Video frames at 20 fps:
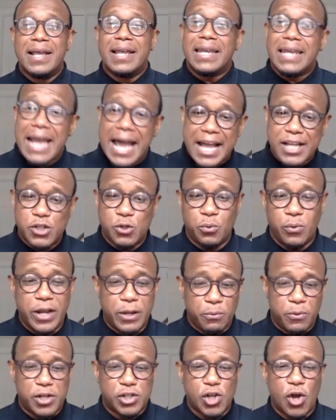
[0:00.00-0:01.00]
Last
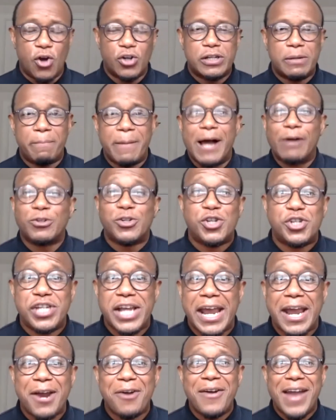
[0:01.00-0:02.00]
week, we talked about
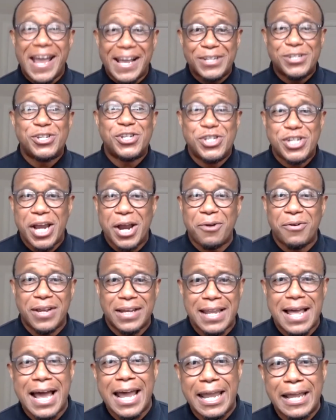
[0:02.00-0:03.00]
share and share
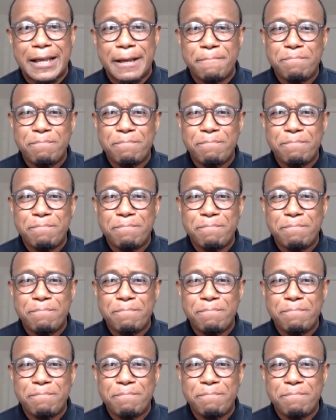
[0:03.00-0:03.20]
alike,